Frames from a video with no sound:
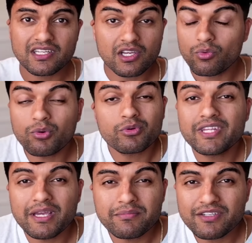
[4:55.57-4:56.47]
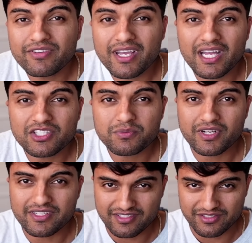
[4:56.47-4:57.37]
What would that mean for house
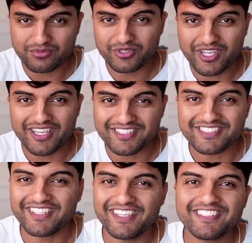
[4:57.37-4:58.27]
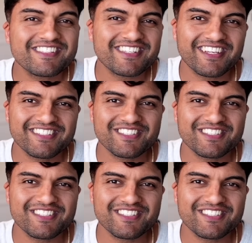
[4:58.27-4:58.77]
prices? We'll get into that in a second as